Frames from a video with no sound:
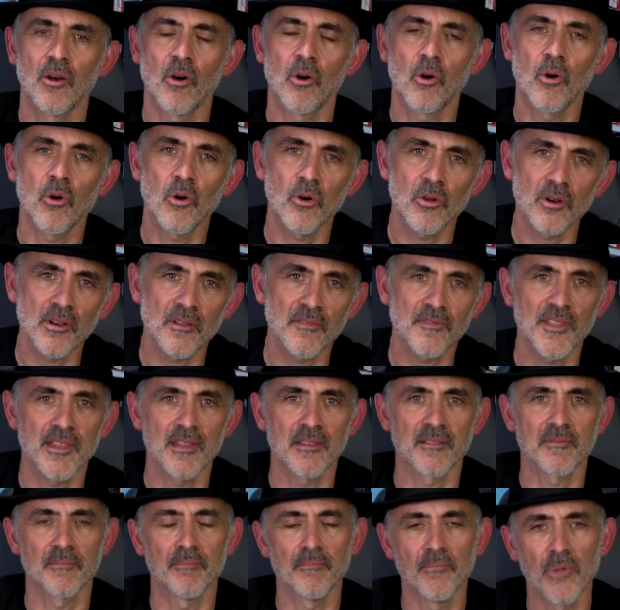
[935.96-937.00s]
All of
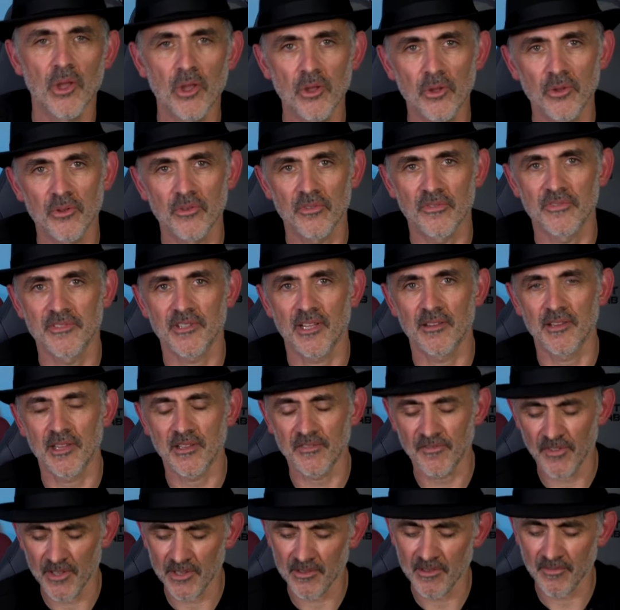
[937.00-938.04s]
these moves and
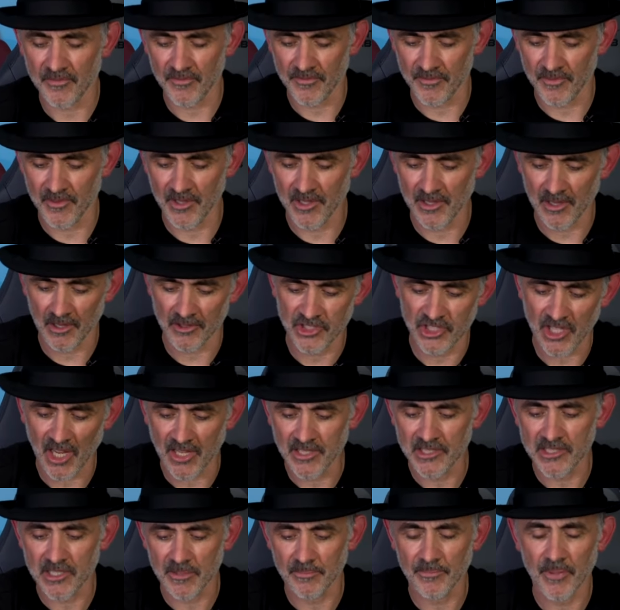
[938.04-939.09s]
these things of, you know,
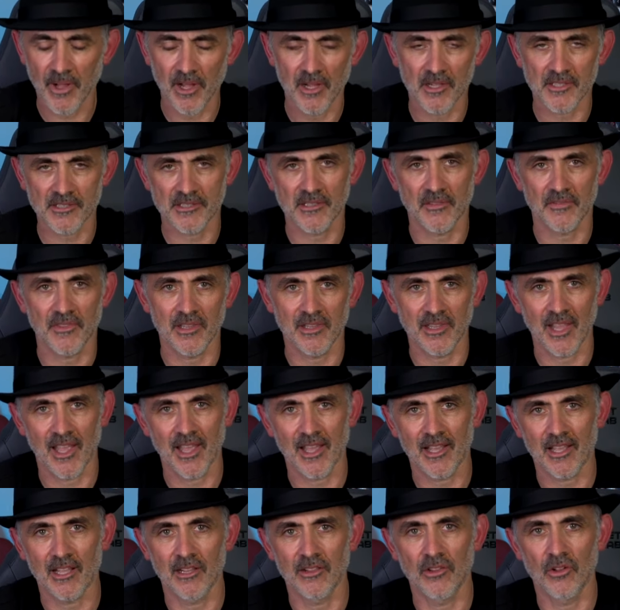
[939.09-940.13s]
changing parts of the
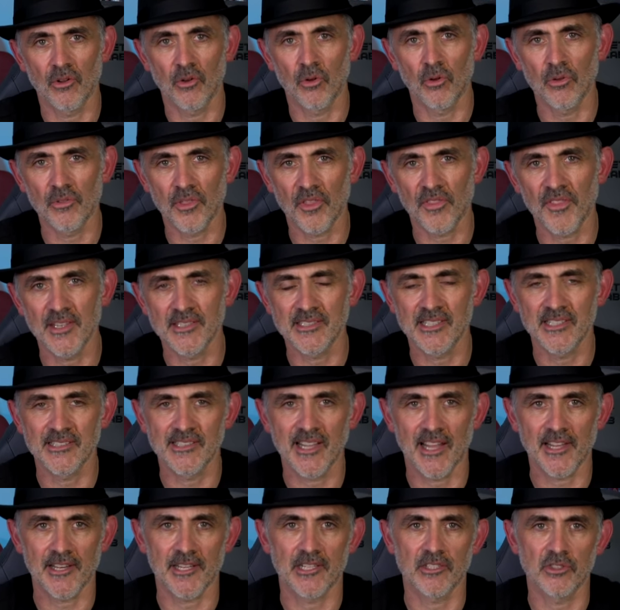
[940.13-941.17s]
deck and all the things
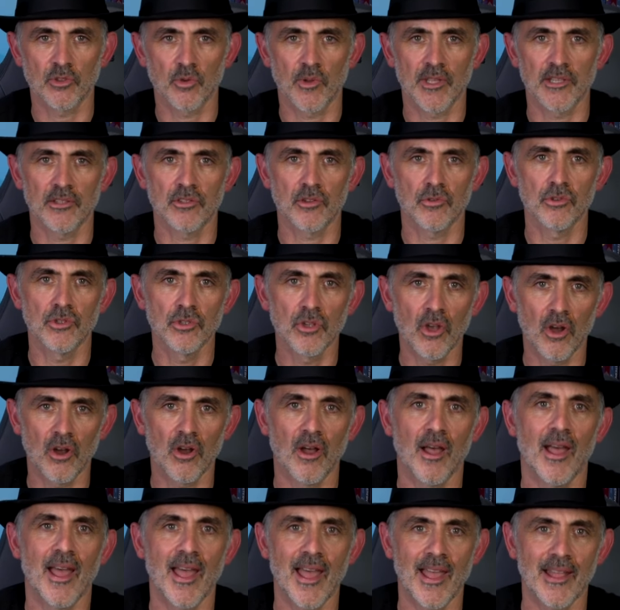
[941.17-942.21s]
he's added to it do
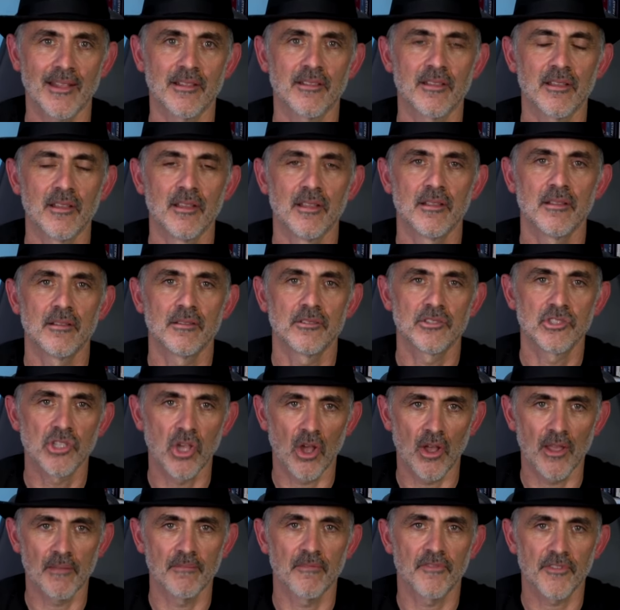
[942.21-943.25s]
not add
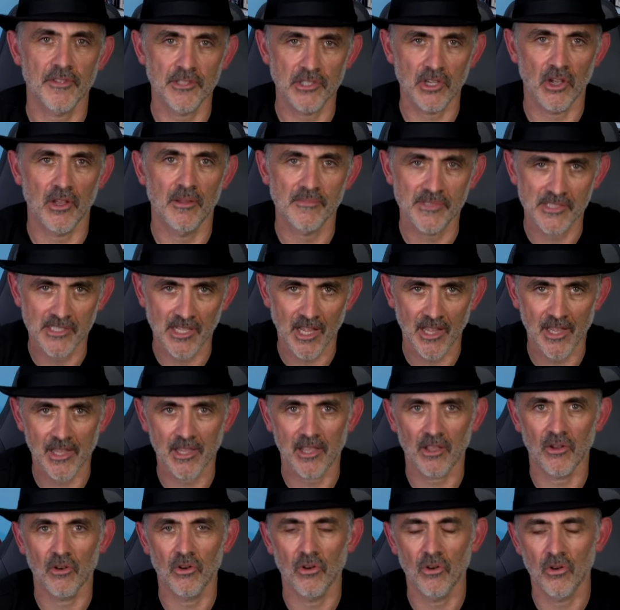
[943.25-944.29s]
time for time's
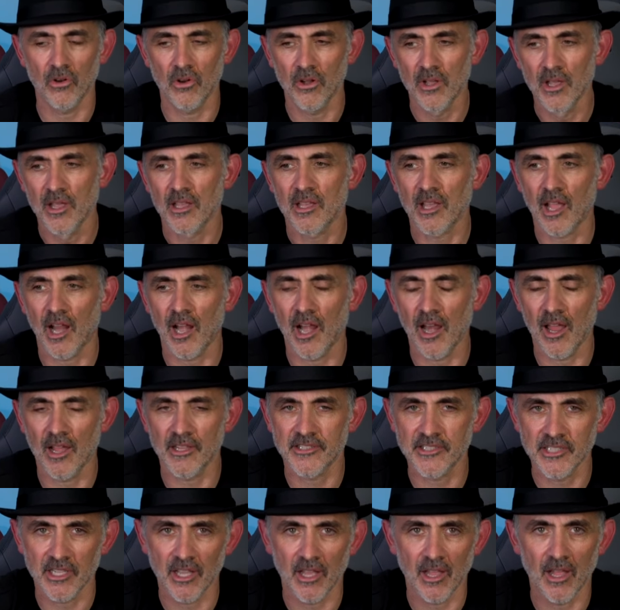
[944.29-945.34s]
sake or
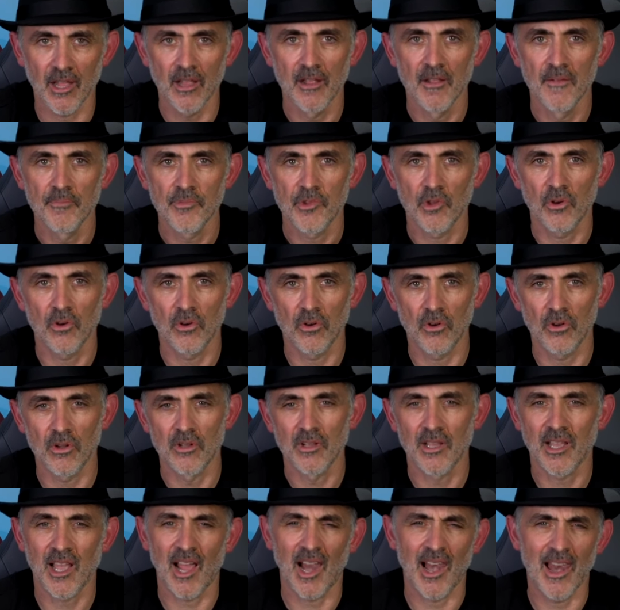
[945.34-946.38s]
clutter or
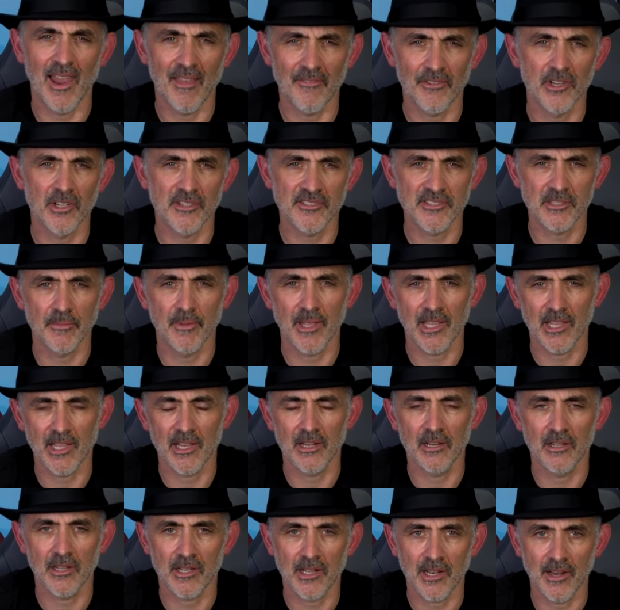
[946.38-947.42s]
cleverness to make
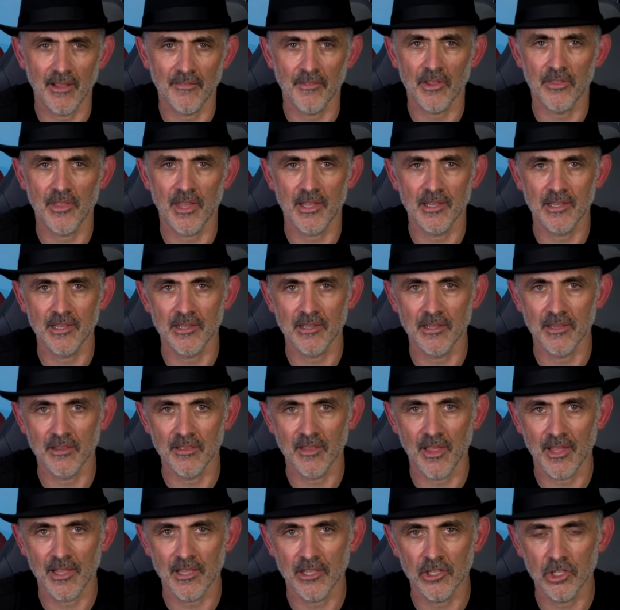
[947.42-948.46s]
it look clever. They,
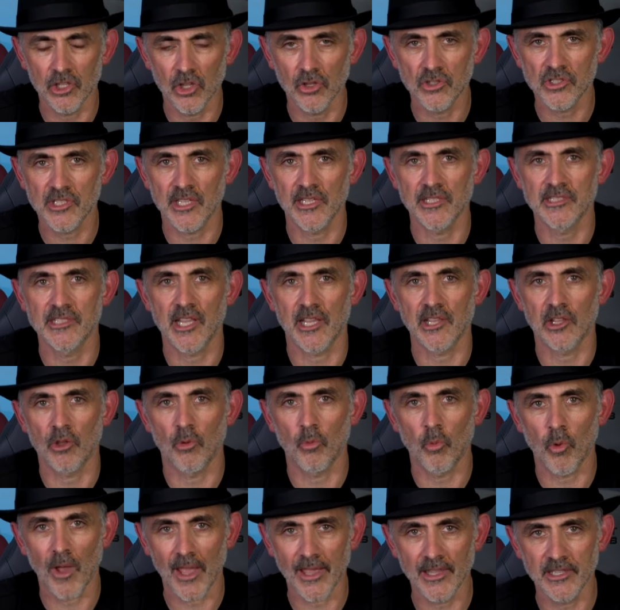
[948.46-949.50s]
they usually take
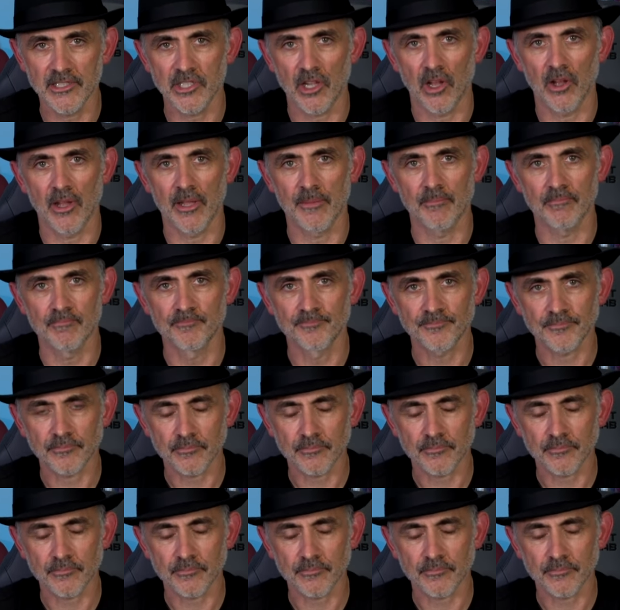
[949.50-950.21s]
away time